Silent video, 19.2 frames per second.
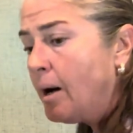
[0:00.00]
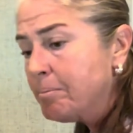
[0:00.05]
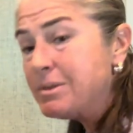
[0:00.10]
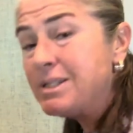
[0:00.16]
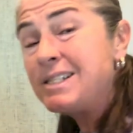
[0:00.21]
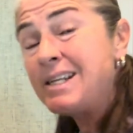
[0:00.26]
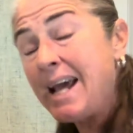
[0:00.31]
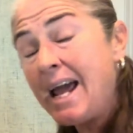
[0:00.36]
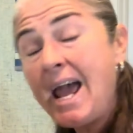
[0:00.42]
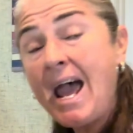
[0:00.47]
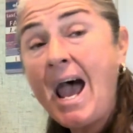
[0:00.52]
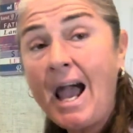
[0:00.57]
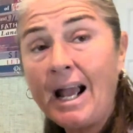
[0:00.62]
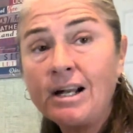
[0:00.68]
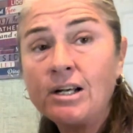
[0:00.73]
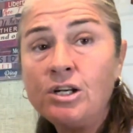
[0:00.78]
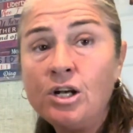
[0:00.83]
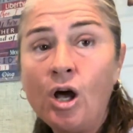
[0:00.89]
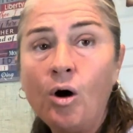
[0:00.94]

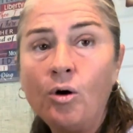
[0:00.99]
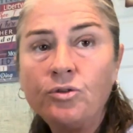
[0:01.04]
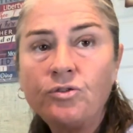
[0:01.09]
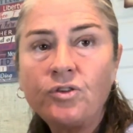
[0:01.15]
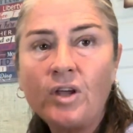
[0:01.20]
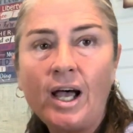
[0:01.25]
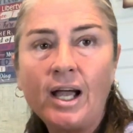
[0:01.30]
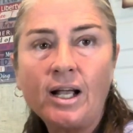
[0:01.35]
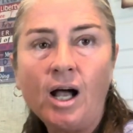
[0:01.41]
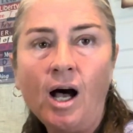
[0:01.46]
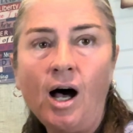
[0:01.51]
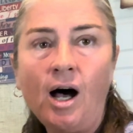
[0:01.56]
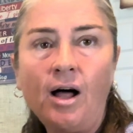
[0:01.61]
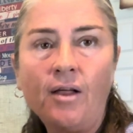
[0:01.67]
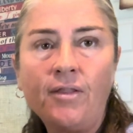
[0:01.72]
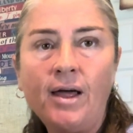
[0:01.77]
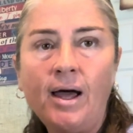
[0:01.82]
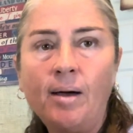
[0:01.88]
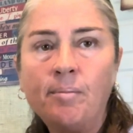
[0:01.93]
tag notes, I call
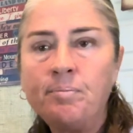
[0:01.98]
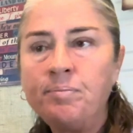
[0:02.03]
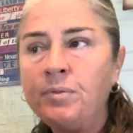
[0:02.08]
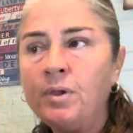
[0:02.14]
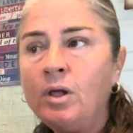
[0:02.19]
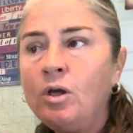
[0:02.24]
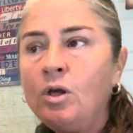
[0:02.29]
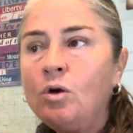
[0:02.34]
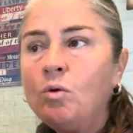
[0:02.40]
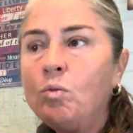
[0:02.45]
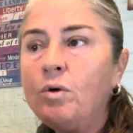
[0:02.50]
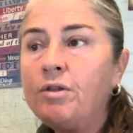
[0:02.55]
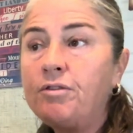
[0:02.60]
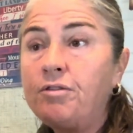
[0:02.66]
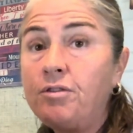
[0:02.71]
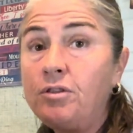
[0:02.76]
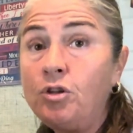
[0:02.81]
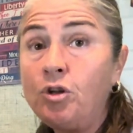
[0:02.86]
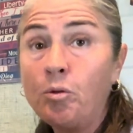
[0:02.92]
them,
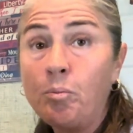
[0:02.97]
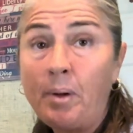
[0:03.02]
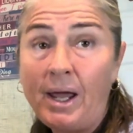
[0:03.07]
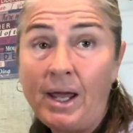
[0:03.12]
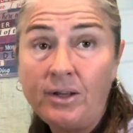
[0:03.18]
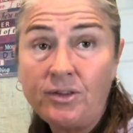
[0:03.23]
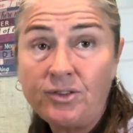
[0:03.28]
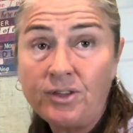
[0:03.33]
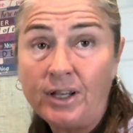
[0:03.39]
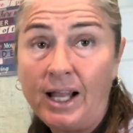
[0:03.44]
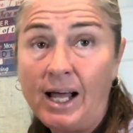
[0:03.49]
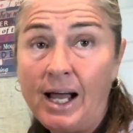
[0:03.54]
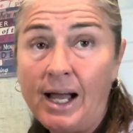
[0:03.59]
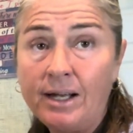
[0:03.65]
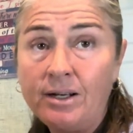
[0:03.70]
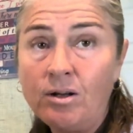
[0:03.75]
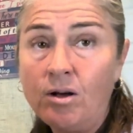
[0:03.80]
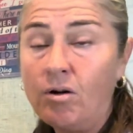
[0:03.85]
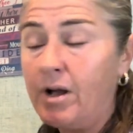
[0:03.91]
with your bass
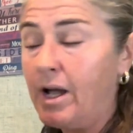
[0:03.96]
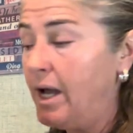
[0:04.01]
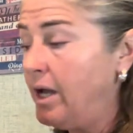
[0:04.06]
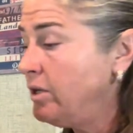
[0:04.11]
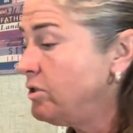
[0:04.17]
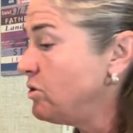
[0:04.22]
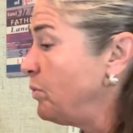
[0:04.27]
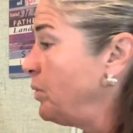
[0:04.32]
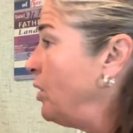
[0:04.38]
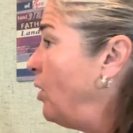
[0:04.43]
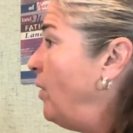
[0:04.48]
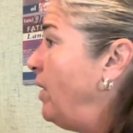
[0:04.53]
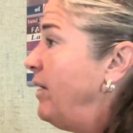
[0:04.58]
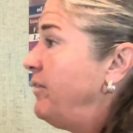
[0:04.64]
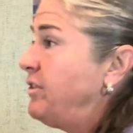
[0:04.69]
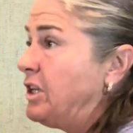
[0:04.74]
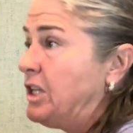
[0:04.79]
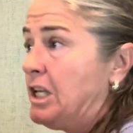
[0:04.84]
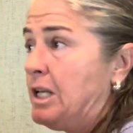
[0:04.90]
line, okay? So we don't have
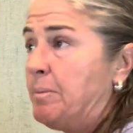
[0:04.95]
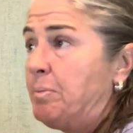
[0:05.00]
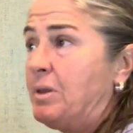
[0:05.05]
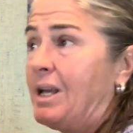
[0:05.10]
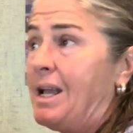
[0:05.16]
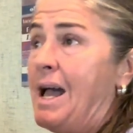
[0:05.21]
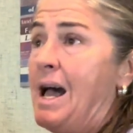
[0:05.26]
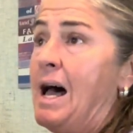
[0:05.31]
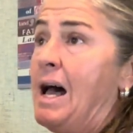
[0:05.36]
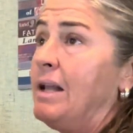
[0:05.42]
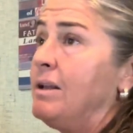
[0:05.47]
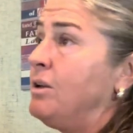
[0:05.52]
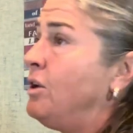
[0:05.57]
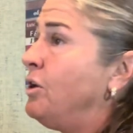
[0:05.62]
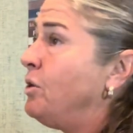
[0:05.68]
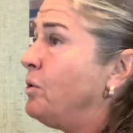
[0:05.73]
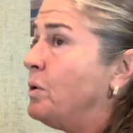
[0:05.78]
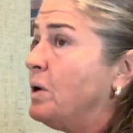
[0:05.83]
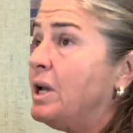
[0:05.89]
to keep the
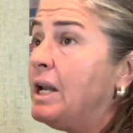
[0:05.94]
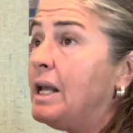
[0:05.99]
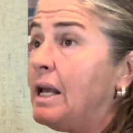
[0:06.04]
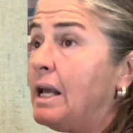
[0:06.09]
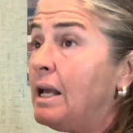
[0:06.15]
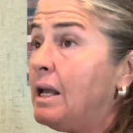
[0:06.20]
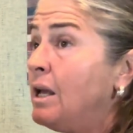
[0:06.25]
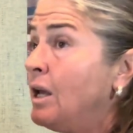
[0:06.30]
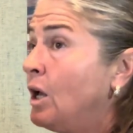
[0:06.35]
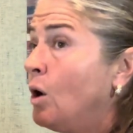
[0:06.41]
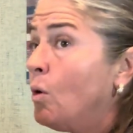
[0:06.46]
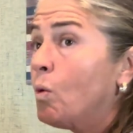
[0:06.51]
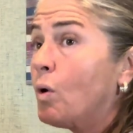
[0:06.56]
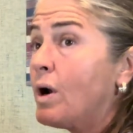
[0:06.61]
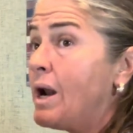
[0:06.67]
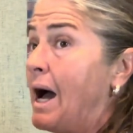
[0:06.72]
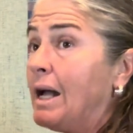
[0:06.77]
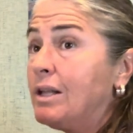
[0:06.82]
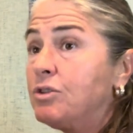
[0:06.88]
continuity.
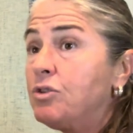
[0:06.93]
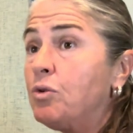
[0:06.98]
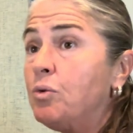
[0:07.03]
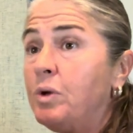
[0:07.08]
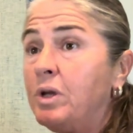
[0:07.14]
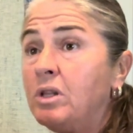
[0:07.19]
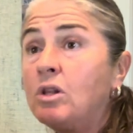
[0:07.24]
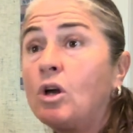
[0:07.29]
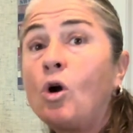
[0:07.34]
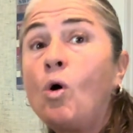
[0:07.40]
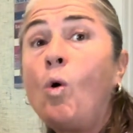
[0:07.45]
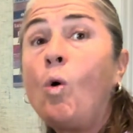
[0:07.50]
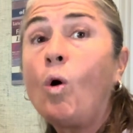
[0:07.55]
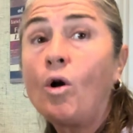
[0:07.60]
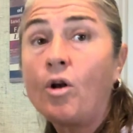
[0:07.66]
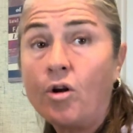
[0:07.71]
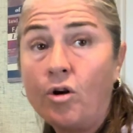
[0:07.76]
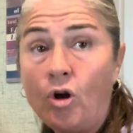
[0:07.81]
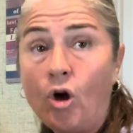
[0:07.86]
We're not doing the
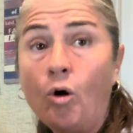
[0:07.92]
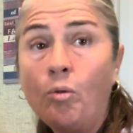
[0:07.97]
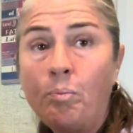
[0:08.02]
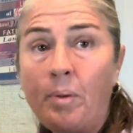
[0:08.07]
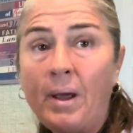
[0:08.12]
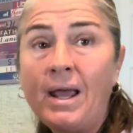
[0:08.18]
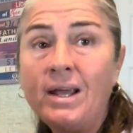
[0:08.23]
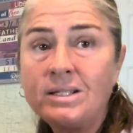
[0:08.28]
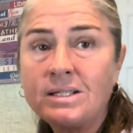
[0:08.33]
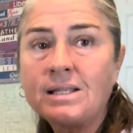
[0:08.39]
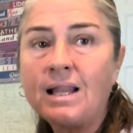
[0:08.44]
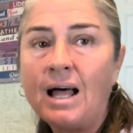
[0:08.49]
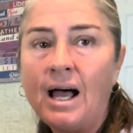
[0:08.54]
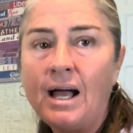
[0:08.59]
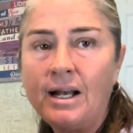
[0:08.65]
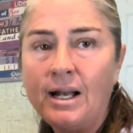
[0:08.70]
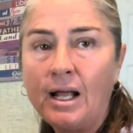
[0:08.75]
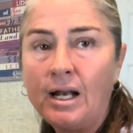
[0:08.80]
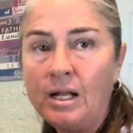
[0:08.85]
quarter note bass
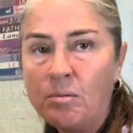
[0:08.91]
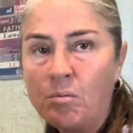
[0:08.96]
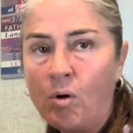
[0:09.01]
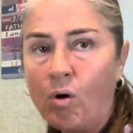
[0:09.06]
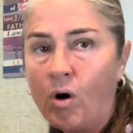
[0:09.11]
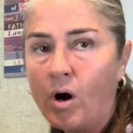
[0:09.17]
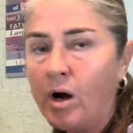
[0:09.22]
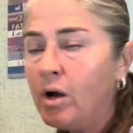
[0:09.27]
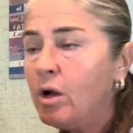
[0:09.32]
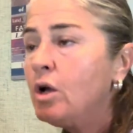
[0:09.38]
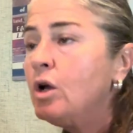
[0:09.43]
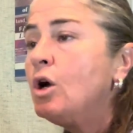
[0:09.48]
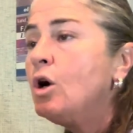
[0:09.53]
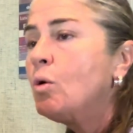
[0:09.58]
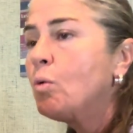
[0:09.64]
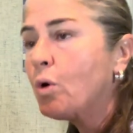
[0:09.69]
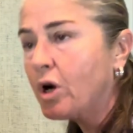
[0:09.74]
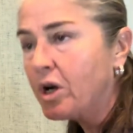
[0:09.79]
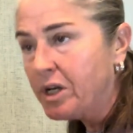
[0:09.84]
line anymore.
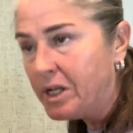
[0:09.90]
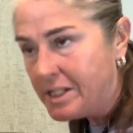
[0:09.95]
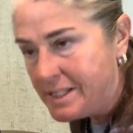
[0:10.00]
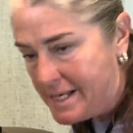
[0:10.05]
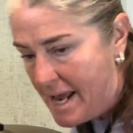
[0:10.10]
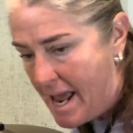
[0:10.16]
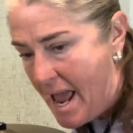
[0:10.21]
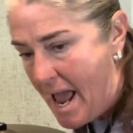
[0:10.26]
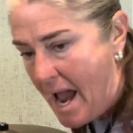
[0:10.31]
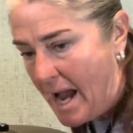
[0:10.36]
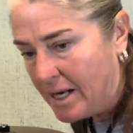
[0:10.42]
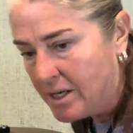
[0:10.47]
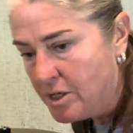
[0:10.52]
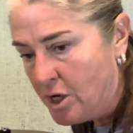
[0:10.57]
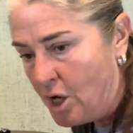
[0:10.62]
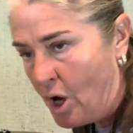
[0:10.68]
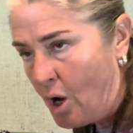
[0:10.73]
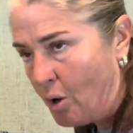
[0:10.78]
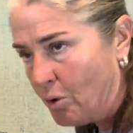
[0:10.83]
We're gonna tag
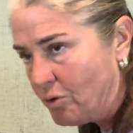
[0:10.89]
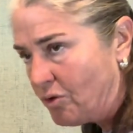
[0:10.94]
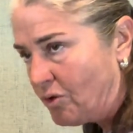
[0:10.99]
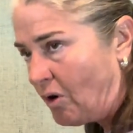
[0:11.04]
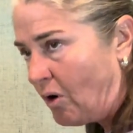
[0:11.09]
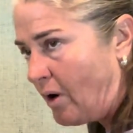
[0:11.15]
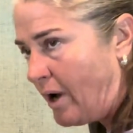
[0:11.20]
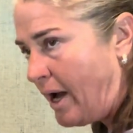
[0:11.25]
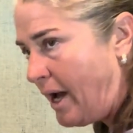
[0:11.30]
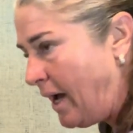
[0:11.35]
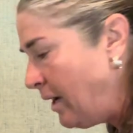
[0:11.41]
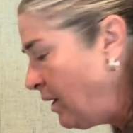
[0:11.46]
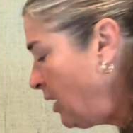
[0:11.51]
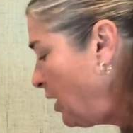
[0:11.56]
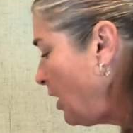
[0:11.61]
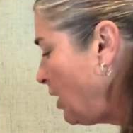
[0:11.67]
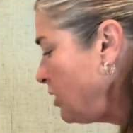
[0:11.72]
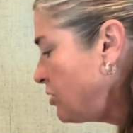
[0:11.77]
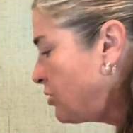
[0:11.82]
notes, okay?
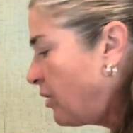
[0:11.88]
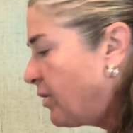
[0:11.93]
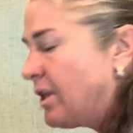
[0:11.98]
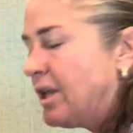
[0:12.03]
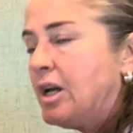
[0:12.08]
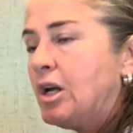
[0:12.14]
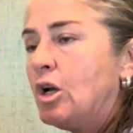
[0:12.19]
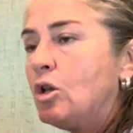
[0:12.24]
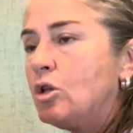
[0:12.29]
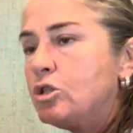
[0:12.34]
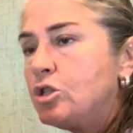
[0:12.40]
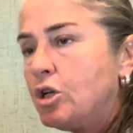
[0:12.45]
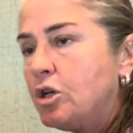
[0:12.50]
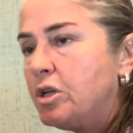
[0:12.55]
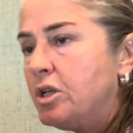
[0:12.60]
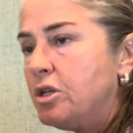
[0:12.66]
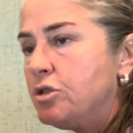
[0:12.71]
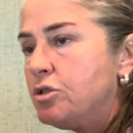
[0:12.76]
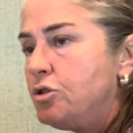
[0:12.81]
So then it'll
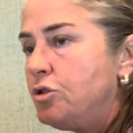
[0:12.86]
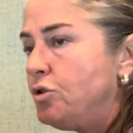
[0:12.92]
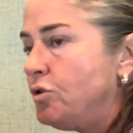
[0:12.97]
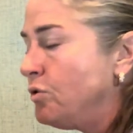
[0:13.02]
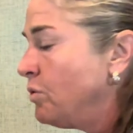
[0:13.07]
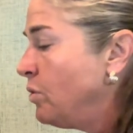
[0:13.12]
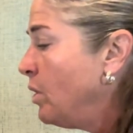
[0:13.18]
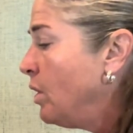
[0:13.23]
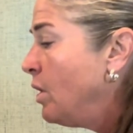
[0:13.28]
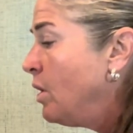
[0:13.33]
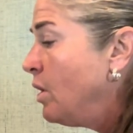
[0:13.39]
turn into